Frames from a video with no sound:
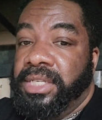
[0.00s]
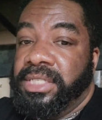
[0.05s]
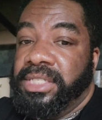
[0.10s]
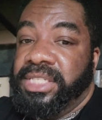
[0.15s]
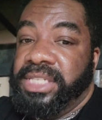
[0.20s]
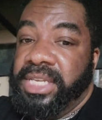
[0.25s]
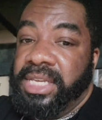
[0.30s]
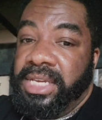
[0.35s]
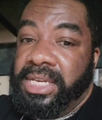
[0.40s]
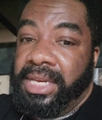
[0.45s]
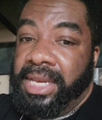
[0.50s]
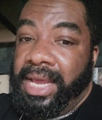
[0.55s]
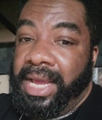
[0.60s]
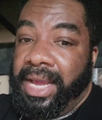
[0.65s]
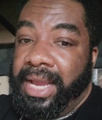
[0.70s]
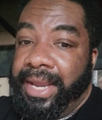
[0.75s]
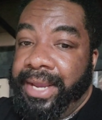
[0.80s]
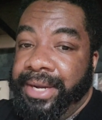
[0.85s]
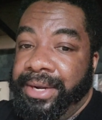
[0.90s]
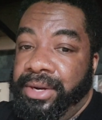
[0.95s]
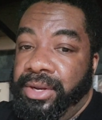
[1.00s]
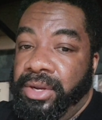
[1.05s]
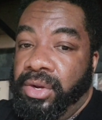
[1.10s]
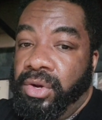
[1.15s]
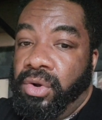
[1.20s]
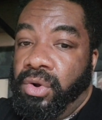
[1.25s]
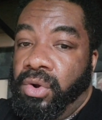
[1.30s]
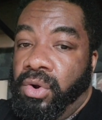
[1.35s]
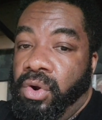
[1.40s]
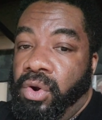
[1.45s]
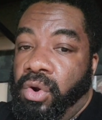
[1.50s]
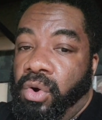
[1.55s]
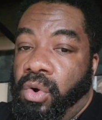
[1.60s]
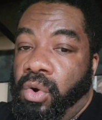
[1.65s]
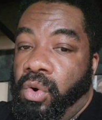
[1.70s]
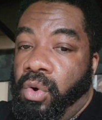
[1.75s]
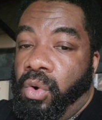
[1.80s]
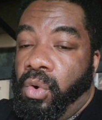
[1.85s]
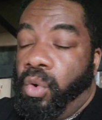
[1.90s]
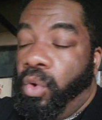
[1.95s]
decline,
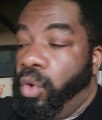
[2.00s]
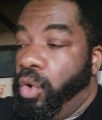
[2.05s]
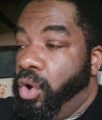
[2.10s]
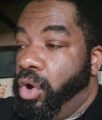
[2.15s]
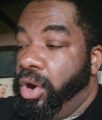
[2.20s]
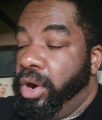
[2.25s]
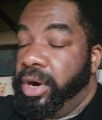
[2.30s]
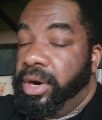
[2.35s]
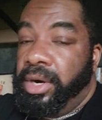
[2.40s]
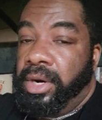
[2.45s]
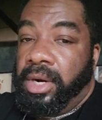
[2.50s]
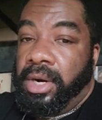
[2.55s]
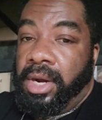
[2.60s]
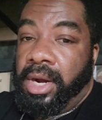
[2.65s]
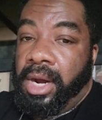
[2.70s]
or